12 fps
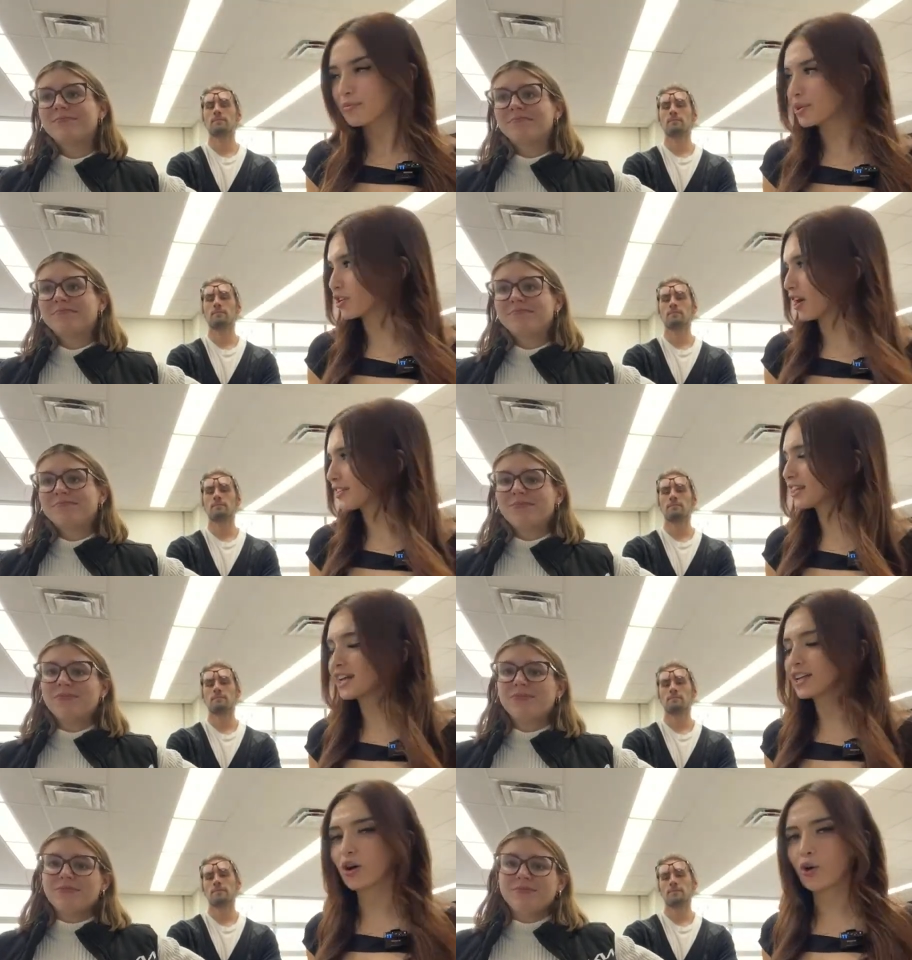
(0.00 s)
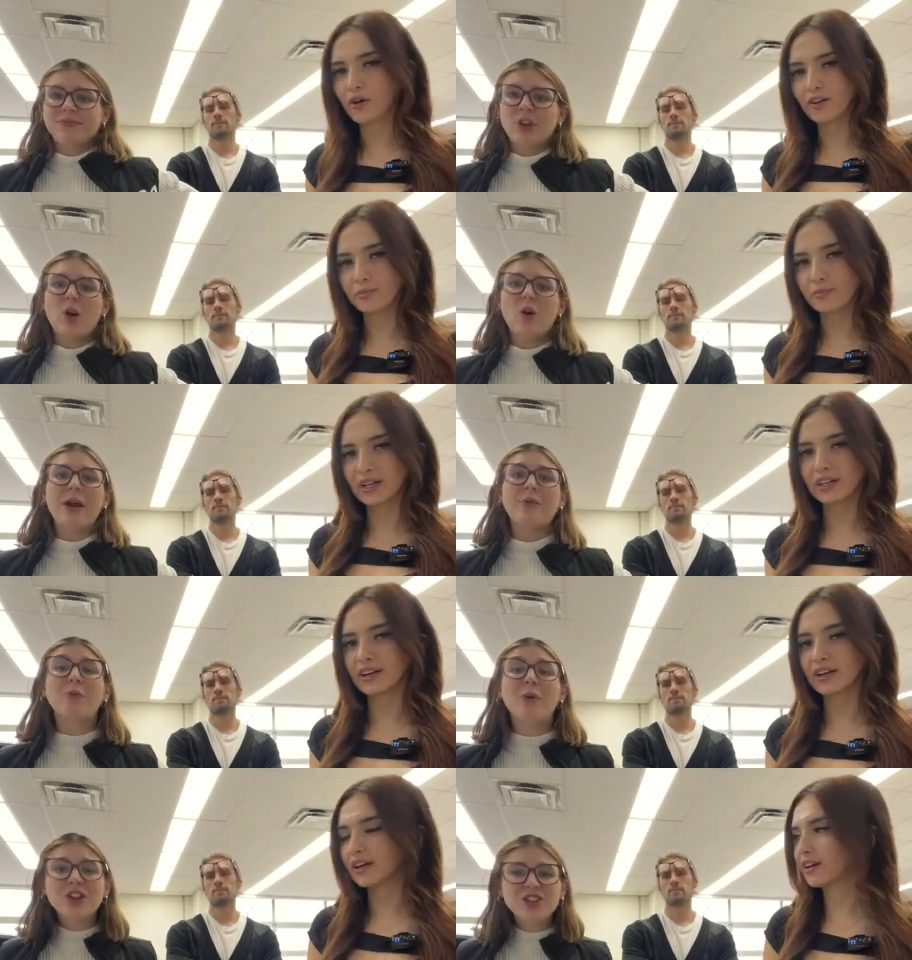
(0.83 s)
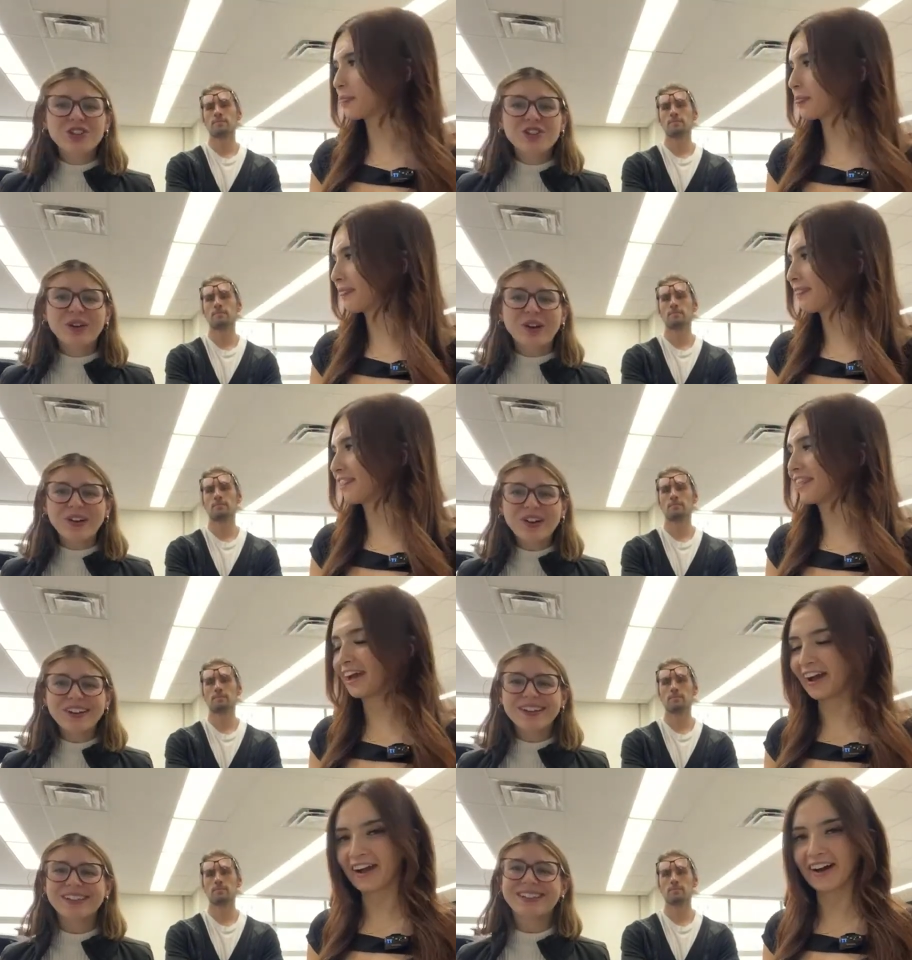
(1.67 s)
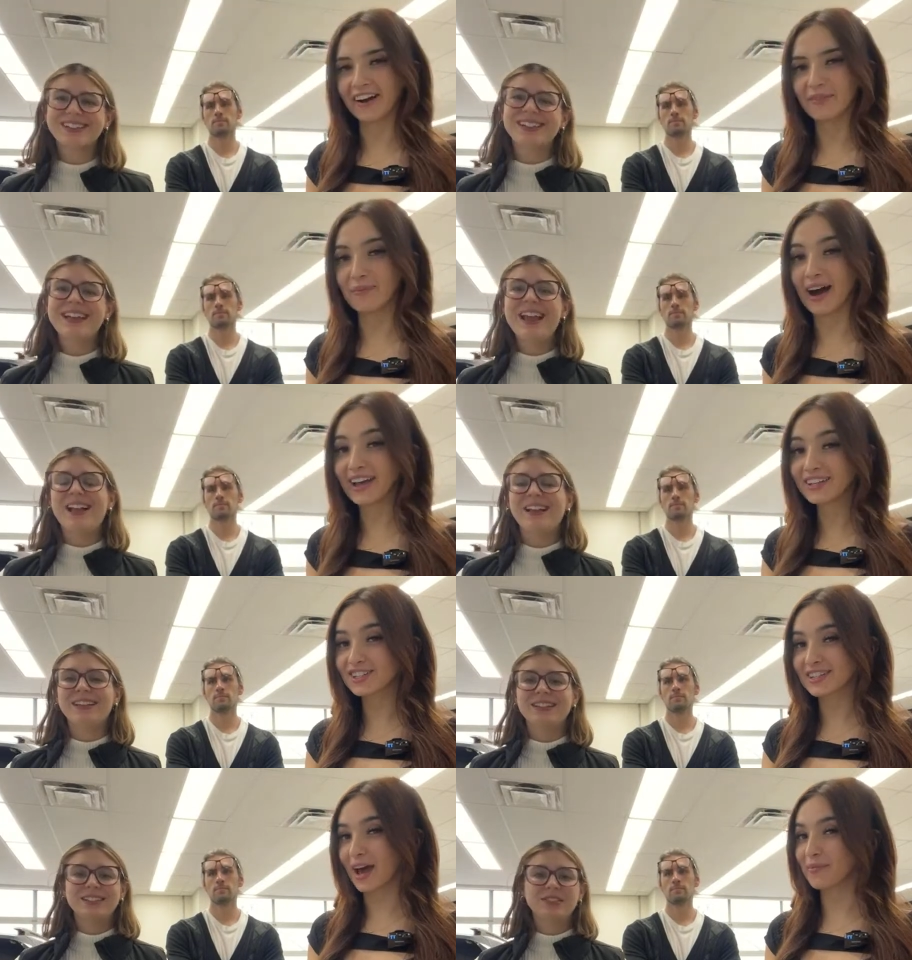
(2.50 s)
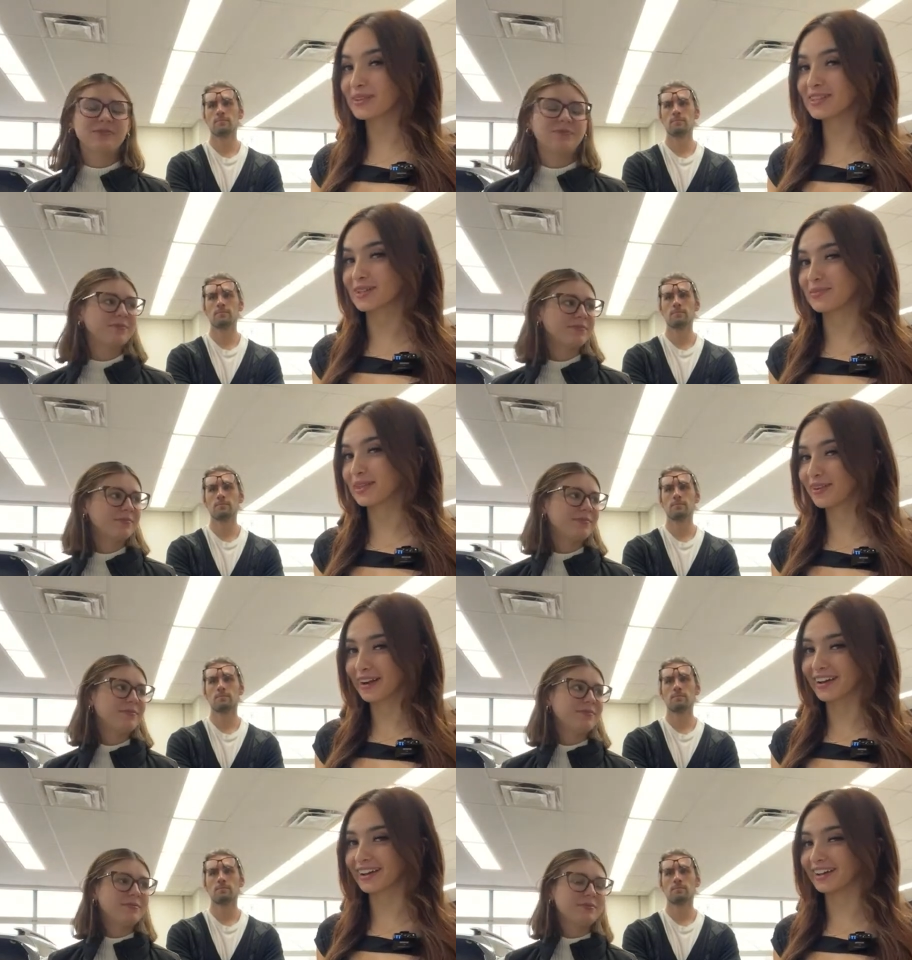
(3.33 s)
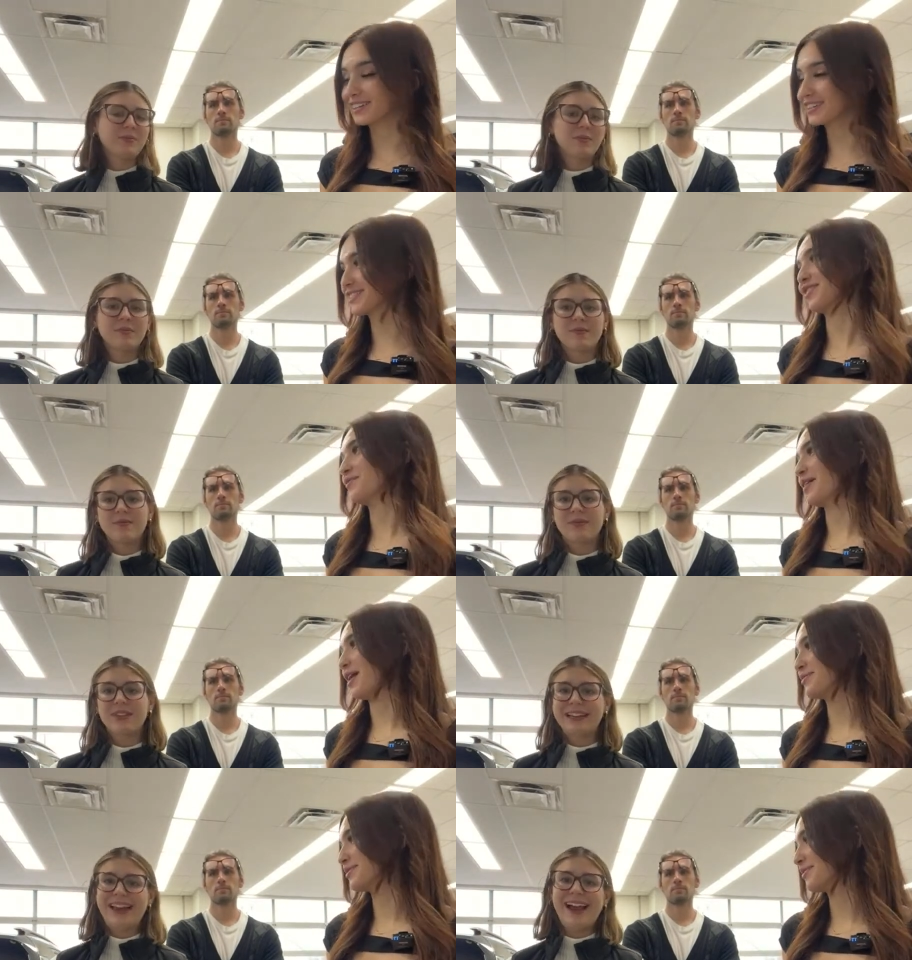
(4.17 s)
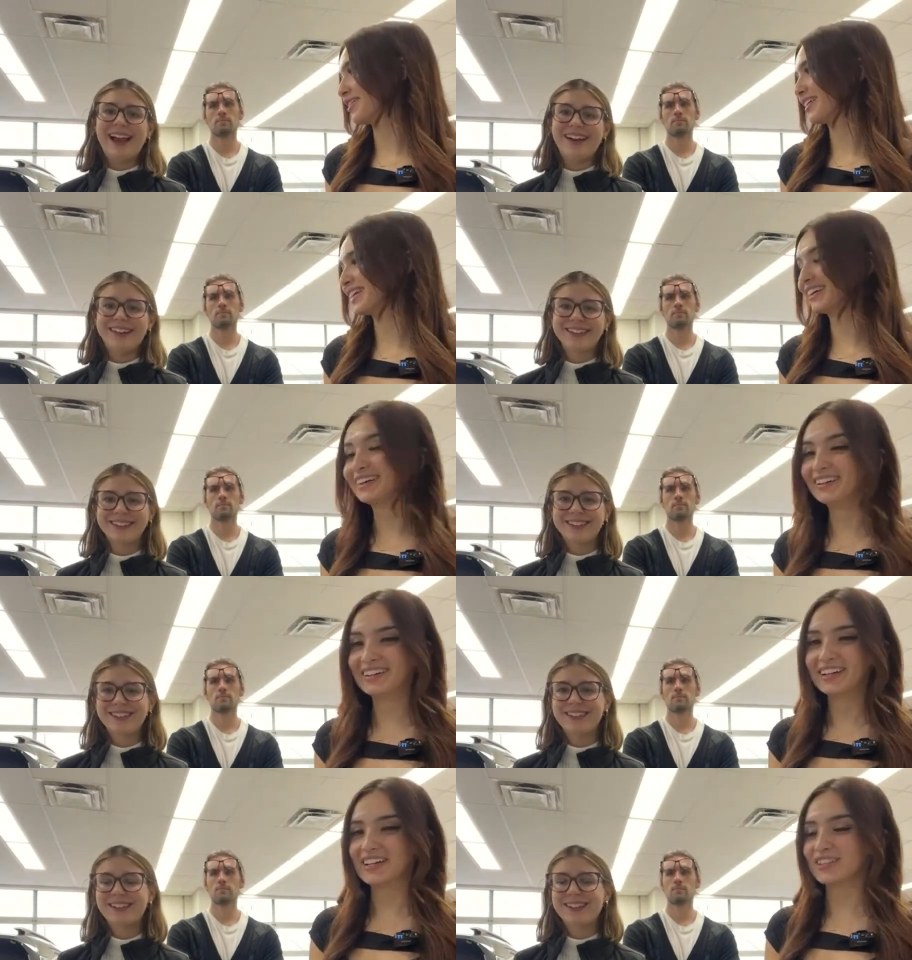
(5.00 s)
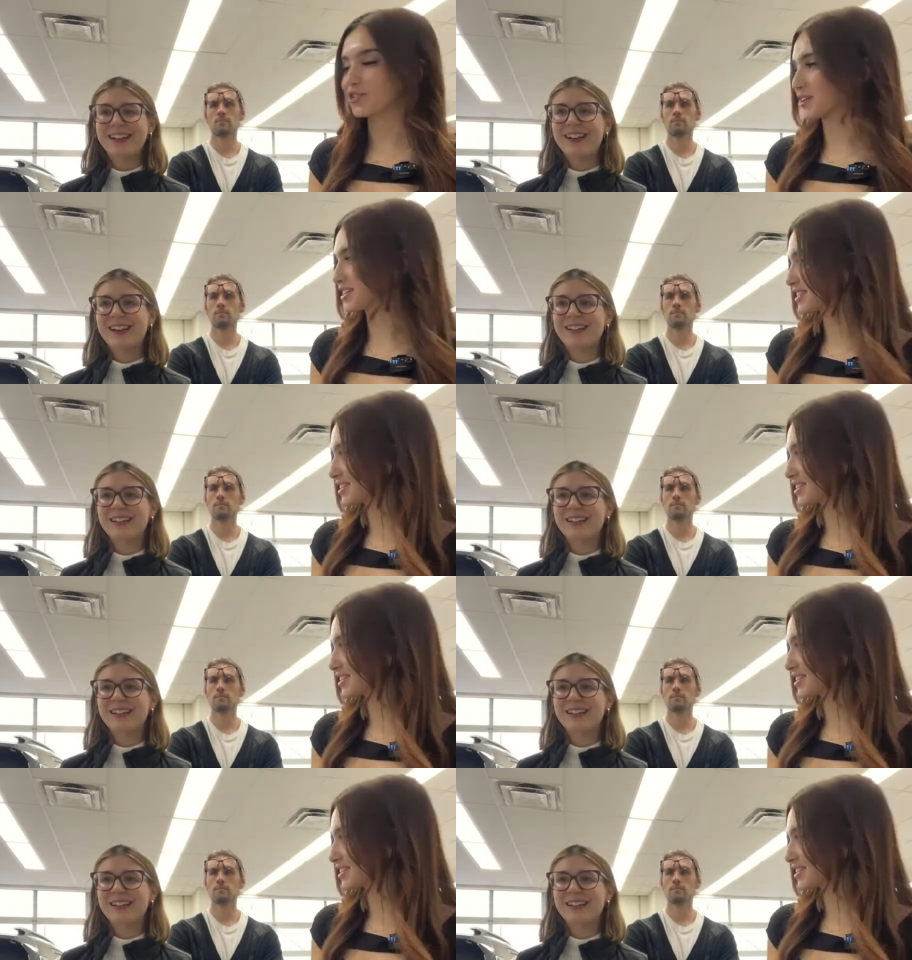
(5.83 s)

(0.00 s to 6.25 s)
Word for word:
Speaker 1: Not that I know of, no, but I wish you could. Yeah, mine just happens to be the right color, so I'm happy yeah. about it. Is yours?